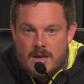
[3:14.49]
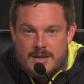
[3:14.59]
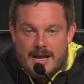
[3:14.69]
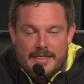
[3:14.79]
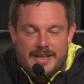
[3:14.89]

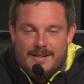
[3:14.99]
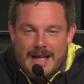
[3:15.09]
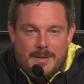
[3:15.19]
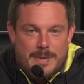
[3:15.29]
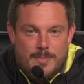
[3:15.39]
Yeah, I think a
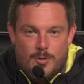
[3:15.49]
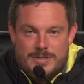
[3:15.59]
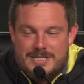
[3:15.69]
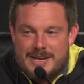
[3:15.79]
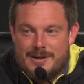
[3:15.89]
lot of people
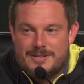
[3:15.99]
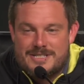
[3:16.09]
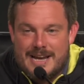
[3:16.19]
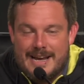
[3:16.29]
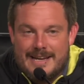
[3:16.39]
would sit here and
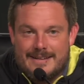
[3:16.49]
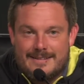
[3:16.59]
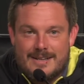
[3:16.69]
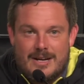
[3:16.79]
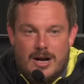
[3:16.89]
say
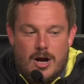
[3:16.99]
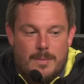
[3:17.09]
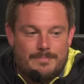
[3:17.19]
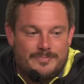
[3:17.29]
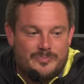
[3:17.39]

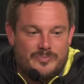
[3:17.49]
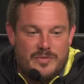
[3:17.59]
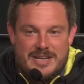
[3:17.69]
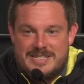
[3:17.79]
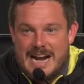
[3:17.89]

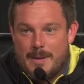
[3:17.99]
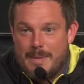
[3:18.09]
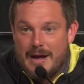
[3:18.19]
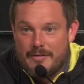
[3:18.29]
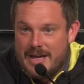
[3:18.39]
it's not
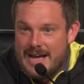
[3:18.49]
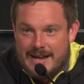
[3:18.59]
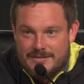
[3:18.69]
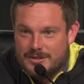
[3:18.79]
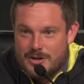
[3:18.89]
about
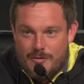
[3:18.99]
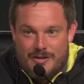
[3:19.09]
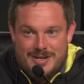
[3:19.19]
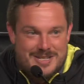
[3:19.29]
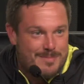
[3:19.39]
that, you know,
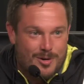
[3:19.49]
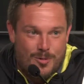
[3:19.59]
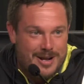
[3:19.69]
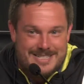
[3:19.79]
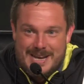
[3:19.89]
very similar to
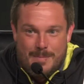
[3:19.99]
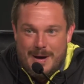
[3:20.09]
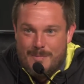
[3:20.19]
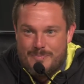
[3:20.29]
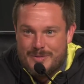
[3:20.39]
what I said
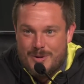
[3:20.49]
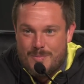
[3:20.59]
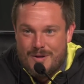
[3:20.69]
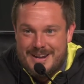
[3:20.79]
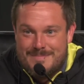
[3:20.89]
about, you know,
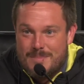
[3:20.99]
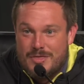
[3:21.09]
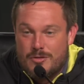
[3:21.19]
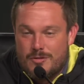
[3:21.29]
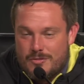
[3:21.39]
Braden,
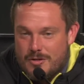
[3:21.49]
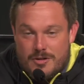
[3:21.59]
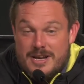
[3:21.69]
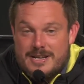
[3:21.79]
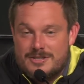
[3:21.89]
but
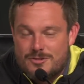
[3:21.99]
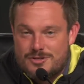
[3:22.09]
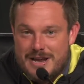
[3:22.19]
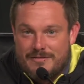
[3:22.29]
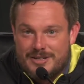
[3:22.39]

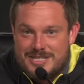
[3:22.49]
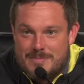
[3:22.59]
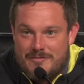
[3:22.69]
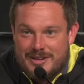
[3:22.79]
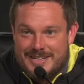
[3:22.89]
there's definitely
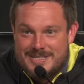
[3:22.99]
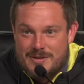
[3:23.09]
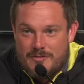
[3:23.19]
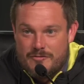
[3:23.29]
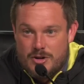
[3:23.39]
some feelings
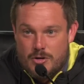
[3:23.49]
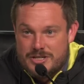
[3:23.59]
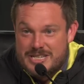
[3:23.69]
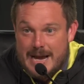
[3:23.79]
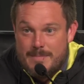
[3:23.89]
of, you know,
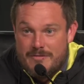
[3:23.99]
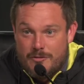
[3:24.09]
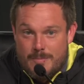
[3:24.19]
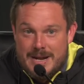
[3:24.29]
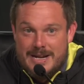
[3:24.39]
excitement
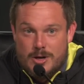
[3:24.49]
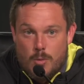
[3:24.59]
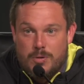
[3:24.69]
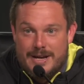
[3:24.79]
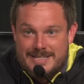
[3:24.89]
for me to
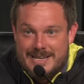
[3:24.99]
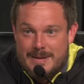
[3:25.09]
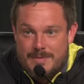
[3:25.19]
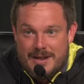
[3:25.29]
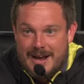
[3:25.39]
go play a
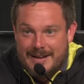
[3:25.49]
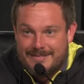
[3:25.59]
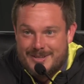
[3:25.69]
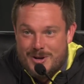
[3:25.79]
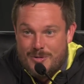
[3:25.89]
team that I,
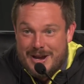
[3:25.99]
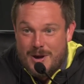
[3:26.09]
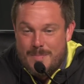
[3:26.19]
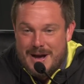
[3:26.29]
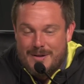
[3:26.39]
you know,
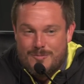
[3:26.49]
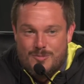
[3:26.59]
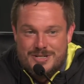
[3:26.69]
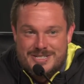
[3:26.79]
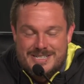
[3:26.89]
care about and
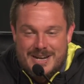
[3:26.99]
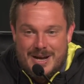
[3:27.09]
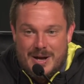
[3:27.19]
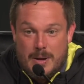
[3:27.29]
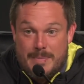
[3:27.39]
was
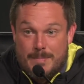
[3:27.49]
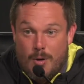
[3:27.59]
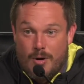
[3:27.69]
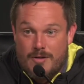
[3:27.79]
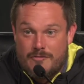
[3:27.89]
a big
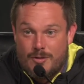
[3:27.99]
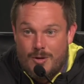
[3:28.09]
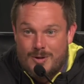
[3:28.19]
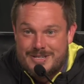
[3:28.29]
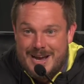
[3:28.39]
part of for a
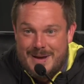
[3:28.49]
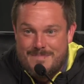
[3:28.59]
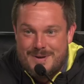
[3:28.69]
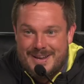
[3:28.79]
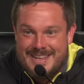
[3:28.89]
long
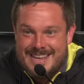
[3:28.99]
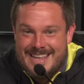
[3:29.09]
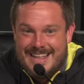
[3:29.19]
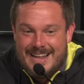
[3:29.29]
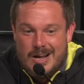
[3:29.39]
time, but
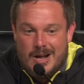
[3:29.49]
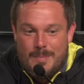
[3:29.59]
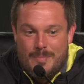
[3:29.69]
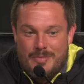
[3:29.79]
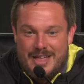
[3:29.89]

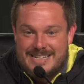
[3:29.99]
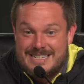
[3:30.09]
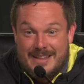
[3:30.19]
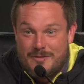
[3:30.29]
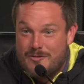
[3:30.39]

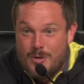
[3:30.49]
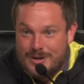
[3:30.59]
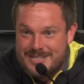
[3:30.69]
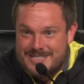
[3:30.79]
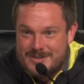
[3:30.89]
that's not the
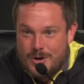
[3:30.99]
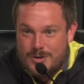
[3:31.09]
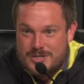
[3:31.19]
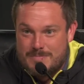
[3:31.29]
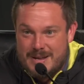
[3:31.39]
focus. You know,
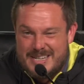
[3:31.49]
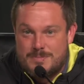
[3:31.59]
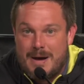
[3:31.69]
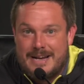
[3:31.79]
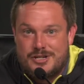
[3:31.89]

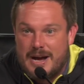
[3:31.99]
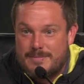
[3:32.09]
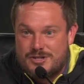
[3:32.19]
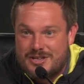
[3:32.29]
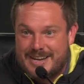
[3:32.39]
it's my
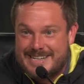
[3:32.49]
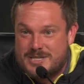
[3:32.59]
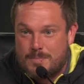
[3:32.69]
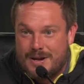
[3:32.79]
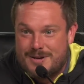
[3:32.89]
job, just like it's
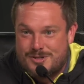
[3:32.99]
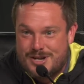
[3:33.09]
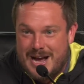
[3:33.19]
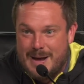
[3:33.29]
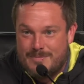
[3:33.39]
the player's
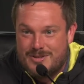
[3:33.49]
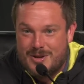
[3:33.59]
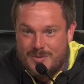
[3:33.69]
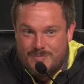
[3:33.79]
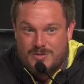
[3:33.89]
job
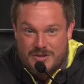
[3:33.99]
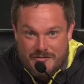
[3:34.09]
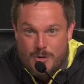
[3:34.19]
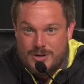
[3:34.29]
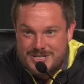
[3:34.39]
to
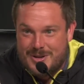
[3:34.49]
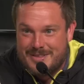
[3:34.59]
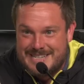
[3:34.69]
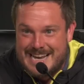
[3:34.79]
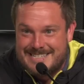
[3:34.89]
focus on
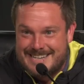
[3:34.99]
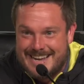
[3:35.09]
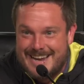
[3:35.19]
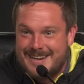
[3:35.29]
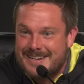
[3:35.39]
the task at
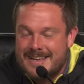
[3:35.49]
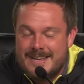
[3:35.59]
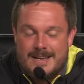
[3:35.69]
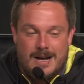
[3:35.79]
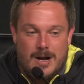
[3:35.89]
hand.
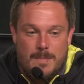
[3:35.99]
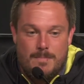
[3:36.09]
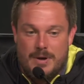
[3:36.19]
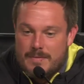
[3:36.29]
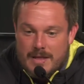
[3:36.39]

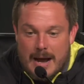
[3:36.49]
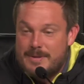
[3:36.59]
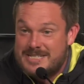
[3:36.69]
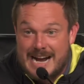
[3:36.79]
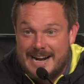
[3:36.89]
But I'm
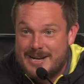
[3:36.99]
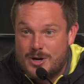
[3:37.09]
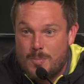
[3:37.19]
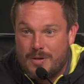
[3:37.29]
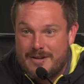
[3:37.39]
excited to
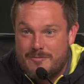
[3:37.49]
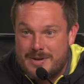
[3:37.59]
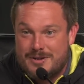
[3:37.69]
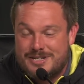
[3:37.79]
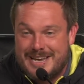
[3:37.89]
go play a
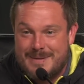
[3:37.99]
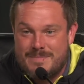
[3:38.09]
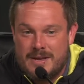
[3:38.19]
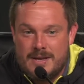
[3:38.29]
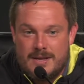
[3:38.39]
familiar team.
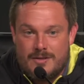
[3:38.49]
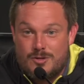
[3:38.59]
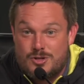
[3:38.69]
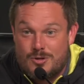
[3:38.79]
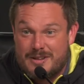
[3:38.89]

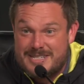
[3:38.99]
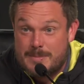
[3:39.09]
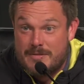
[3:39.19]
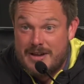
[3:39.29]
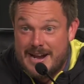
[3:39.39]
There's certainly
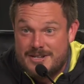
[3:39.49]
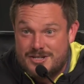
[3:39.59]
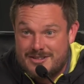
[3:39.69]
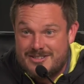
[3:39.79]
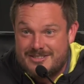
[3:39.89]
some
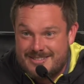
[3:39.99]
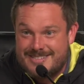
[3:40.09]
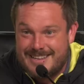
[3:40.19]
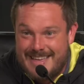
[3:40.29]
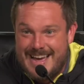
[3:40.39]
advantages
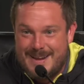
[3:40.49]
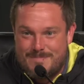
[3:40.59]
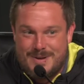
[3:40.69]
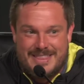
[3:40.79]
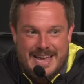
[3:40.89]
to
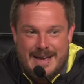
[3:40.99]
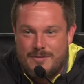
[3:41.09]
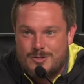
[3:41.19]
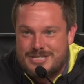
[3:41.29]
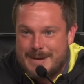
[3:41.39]
that, but they have
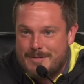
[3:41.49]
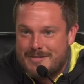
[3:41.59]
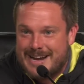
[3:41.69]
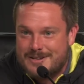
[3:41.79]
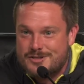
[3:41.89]
those same
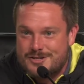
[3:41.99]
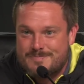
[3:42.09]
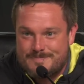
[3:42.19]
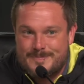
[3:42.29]
advantages.